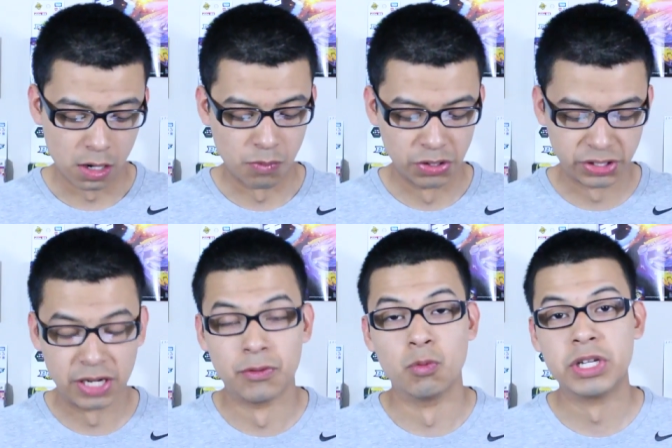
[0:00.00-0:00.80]
We also
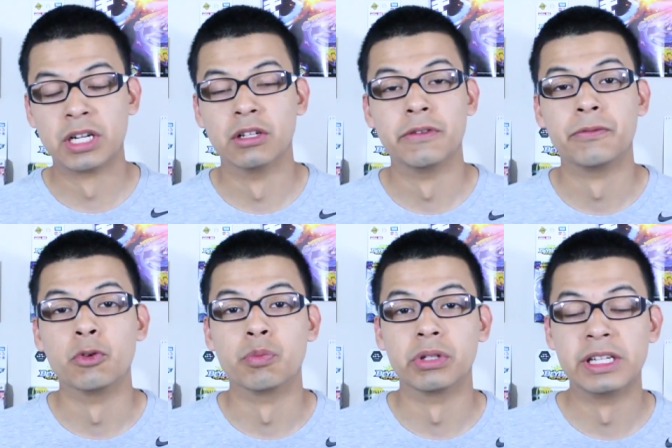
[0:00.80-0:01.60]
have a recolor
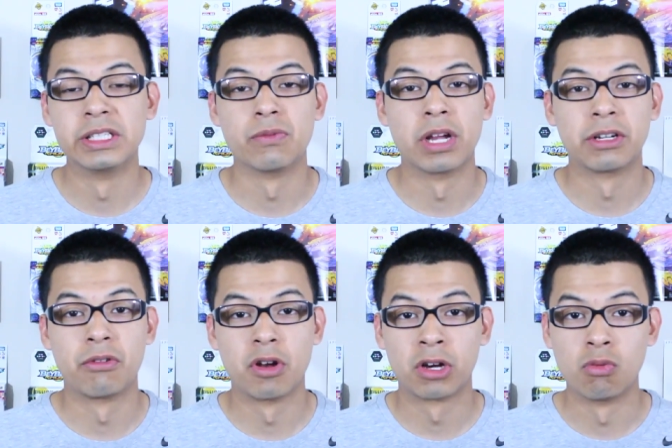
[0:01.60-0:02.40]
for Blaze
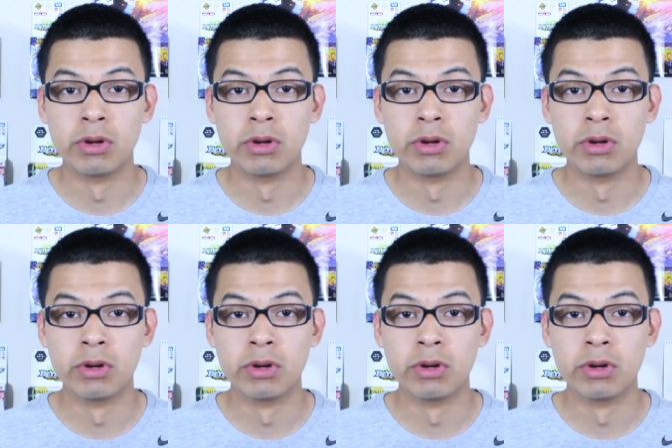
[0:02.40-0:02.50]
Ragnarok,